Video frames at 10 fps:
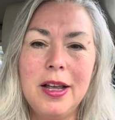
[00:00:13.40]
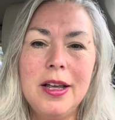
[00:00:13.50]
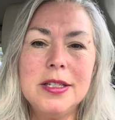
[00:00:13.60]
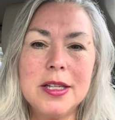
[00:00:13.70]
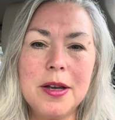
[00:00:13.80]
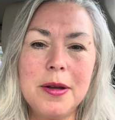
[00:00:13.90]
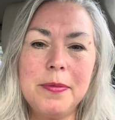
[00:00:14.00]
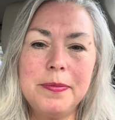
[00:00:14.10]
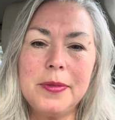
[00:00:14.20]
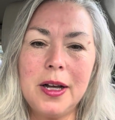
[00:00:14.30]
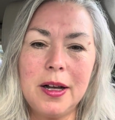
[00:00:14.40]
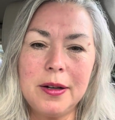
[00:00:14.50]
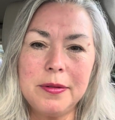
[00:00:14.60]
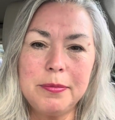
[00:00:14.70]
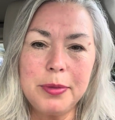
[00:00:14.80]
some
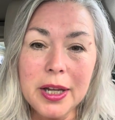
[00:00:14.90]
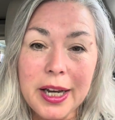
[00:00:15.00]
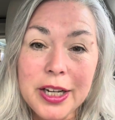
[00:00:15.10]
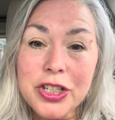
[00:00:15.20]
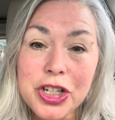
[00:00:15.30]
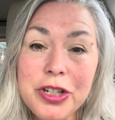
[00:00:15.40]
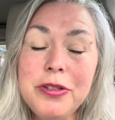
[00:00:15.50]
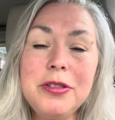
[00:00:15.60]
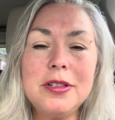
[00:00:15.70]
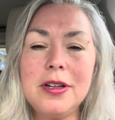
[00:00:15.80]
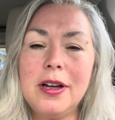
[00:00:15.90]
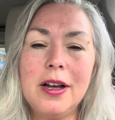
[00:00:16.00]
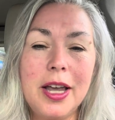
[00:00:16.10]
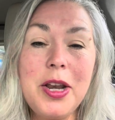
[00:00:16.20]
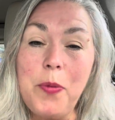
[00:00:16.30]
blood issues.
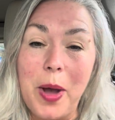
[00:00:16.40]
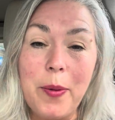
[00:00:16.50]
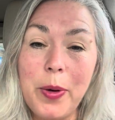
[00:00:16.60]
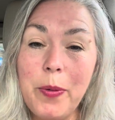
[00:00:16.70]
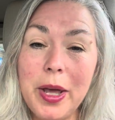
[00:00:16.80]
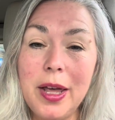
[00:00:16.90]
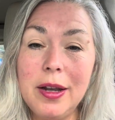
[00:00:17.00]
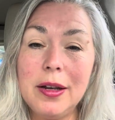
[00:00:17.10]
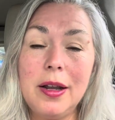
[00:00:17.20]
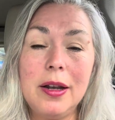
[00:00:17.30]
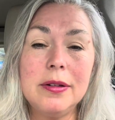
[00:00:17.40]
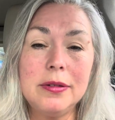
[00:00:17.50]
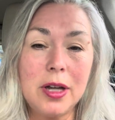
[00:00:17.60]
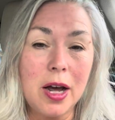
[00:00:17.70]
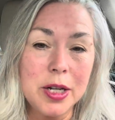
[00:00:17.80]
Anyway, we went and
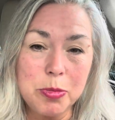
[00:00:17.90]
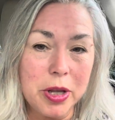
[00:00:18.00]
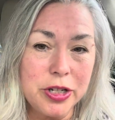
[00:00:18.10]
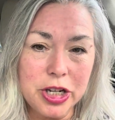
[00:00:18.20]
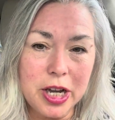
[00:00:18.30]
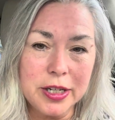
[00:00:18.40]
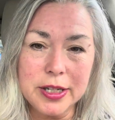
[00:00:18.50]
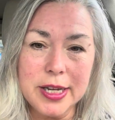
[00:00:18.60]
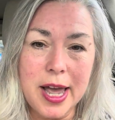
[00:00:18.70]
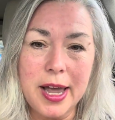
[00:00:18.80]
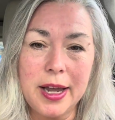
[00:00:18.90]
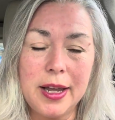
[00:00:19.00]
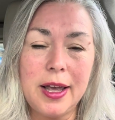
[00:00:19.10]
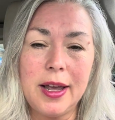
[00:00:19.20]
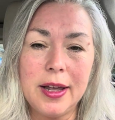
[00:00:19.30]
got his blood checked
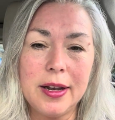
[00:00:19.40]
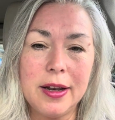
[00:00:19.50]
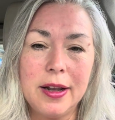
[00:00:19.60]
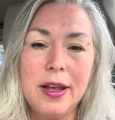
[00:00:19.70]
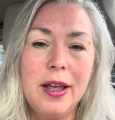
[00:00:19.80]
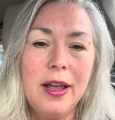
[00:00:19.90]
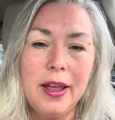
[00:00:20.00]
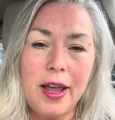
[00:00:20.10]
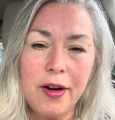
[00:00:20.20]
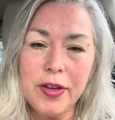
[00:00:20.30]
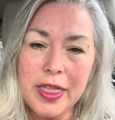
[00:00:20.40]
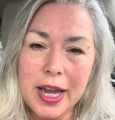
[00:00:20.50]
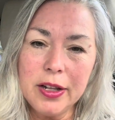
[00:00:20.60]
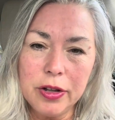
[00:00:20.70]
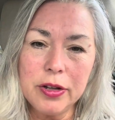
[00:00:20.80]
today, and
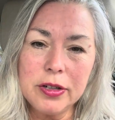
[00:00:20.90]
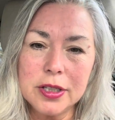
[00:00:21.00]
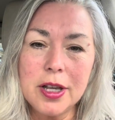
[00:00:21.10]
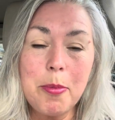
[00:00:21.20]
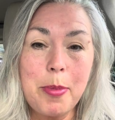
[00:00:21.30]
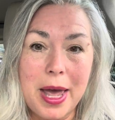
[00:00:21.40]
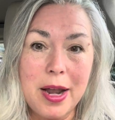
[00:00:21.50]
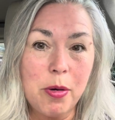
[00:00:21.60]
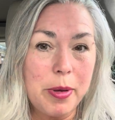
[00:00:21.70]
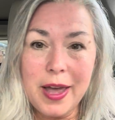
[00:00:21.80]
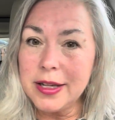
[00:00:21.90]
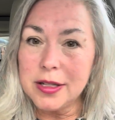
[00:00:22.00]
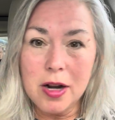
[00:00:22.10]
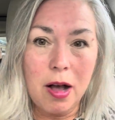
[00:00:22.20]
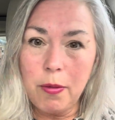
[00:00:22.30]
everything looks better, but that's
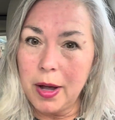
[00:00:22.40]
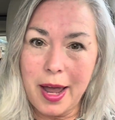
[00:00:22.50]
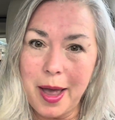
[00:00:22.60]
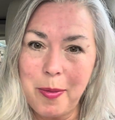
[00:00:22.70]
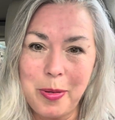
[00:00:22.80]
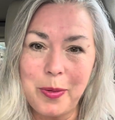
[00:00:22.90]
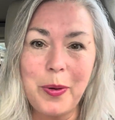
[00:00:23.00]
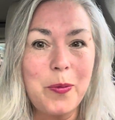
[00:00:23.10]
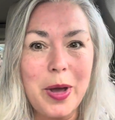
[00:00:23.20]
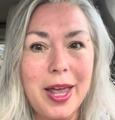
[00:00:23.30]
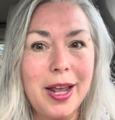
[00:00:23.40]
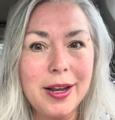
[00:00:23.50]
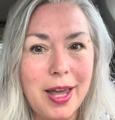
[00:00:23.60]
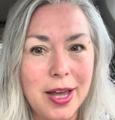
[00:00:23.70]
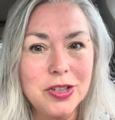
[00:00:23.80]
not what happened. We went and
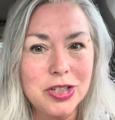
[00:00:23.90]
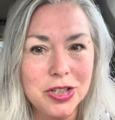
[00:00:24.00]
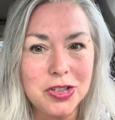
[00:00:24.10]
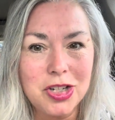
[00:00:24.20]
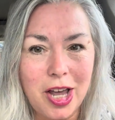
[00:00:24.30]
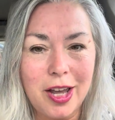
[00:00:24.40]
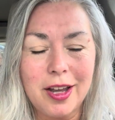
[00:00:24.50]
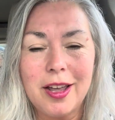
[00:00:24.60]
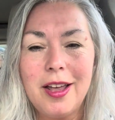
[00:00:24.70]
cashed his check